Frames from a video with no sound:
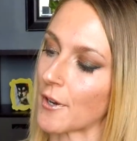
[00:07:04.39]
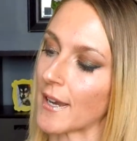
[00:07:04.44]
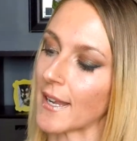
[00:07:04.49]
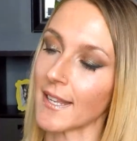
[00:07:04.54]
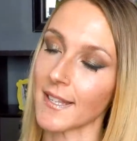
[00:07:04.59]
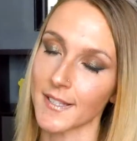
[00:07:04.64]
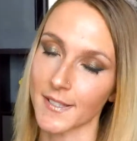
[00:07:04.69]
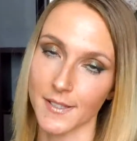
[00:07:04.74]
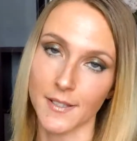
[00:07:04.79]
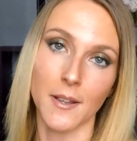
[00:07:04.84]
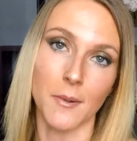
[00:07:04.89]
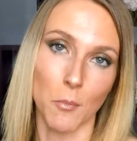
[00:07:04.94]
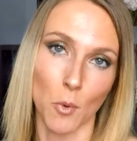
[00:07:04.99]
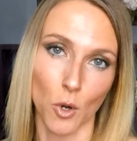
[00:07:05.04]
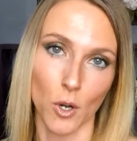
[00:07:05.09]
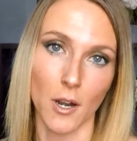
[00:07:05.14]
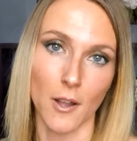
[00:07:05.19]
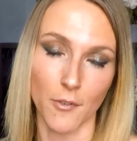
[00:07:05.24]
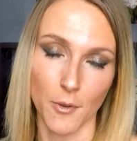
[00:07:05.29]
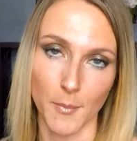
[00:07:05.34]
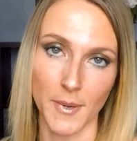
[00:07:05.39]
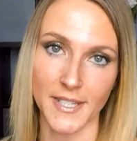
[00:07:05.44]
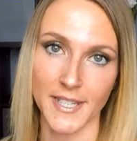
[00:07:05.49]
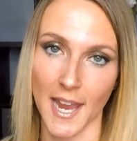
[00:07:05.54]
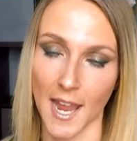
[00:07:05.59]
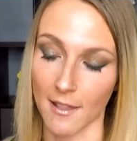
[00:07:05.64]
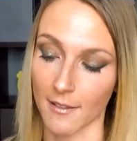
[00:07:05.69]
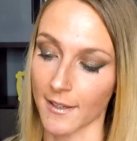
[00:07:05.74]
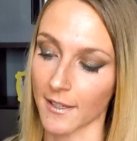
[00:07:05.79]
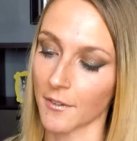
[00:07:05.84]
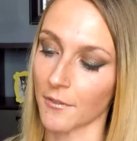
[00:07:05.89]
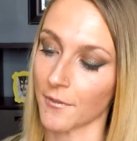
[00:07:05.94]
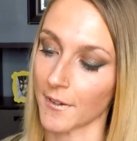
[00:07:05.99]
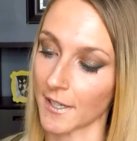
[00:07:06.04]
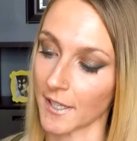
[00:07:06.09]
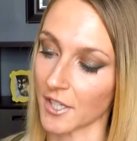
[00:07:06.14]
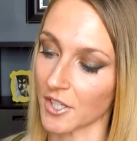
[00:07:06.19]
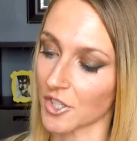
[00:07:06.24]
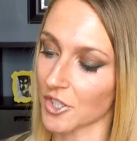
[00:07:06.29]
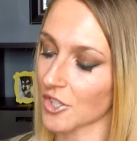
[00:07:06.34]
is more of a metallic
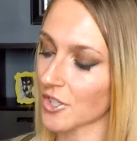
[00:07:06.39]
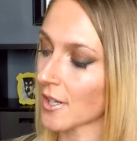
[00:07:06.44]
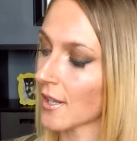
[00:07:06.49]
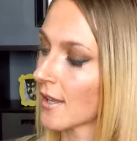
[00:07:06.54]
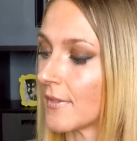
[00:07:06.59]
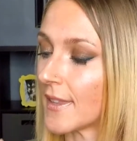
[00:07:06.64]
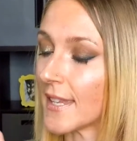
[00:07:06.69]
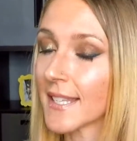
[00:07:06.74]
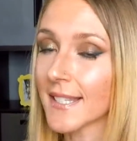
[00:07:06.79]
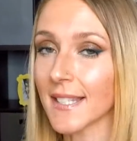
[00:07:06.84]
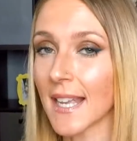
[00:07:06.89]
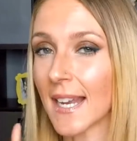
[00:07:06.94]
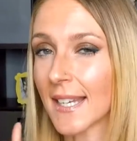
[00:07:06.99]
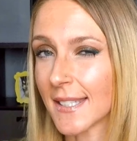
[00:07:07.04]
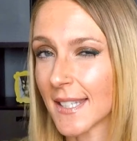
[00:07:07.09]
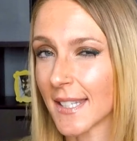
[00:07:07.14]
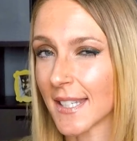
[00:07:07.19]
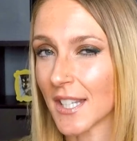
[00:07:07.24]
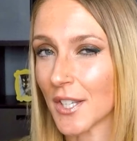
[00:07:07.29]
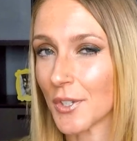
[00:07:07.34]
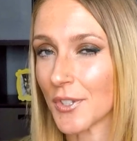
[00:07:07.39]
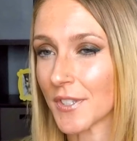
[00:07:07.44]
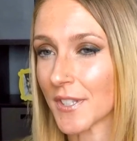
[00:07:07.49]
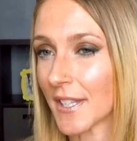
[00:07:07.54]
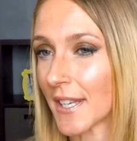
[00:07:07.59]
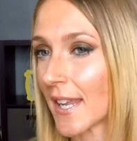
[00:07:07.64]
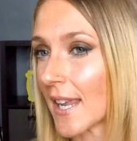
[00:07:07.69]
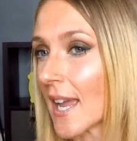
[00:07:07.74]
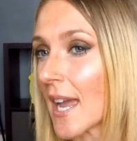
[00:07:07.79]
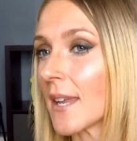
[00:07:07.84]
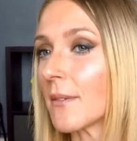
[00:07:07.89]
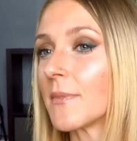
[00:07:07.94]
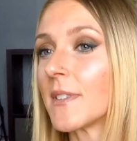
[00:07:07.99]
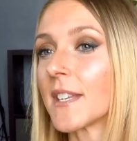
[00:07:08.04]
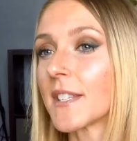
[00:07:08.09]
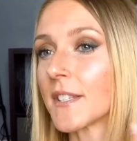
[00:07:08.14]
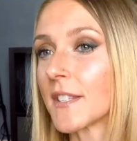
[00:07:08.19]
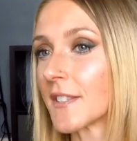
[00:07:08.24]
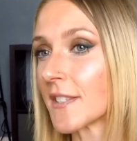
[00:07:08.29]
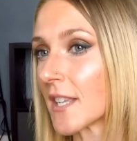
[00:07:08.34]
finish. This I did use today. I
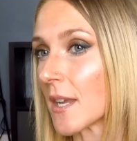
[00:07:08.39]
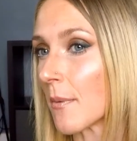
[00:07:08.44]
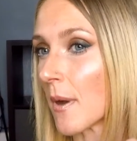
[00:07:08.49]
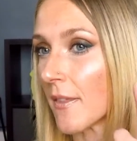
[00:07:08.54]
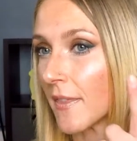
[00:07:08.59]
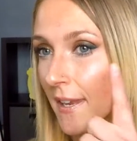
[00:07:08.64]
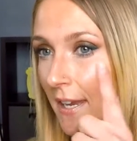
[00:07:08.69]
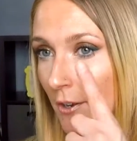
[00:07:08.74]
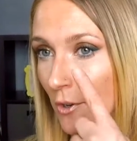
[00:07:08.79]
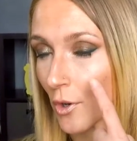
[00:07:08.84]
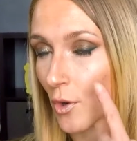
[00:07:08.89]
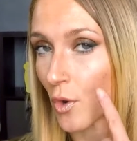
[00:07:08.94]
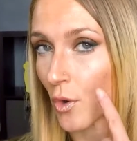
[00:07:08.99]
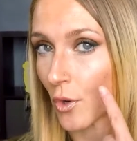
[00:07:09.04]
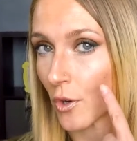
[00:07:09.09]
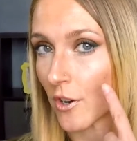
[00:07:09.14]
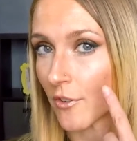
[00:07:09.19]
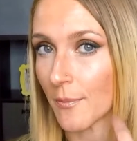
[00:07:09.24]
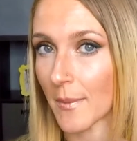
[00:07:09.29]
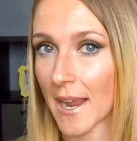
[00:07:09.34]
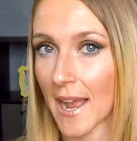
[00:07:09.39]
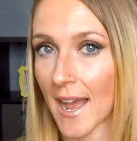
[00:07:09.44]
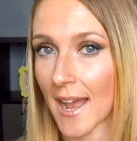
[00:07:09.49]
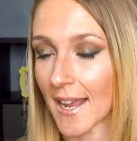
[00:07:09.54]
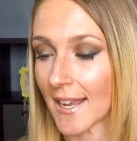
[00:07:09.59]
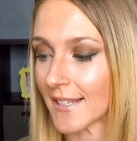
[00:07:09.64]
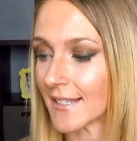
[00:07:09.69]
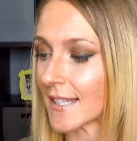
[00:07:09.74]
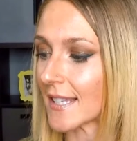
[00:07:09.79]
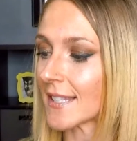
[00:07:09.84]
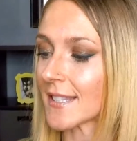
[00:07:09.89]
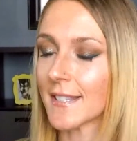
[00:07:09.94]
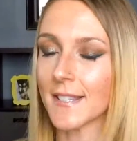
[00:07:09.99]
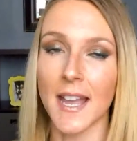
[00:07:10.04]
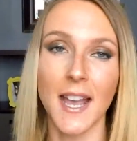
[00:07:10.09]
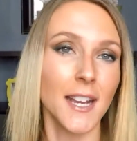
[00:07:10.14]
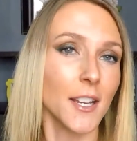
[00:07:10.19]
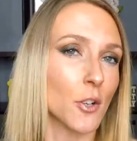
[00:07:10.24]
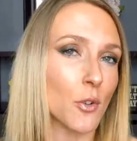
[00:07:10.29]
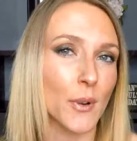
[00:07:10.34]
dusted some on the inner corner of my eyes. It's
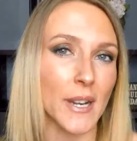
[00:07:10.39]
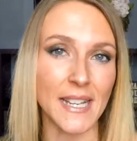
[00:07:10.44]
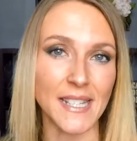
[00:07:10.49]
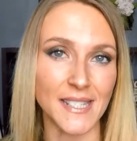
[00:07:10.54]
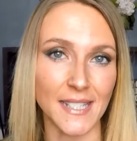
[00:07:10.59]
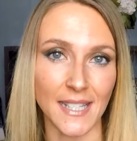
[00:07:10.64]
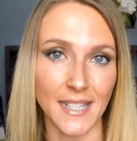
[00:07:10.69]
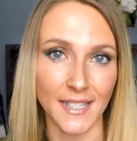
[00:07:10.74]
not crazy